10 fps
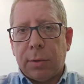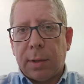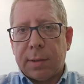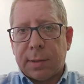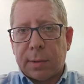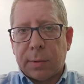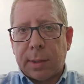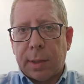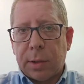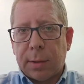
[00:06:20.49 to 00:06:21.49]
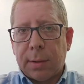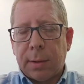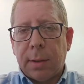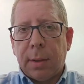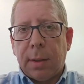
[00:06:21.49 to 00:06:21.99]
Journalists Association
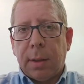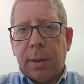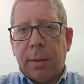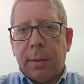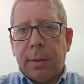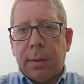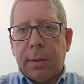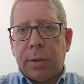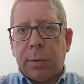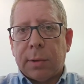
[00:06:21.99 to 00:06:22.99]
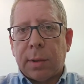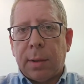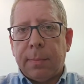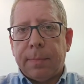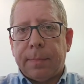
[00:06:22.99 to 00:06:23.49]
in
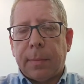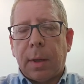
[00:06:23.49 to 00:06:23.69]
Jerusalem,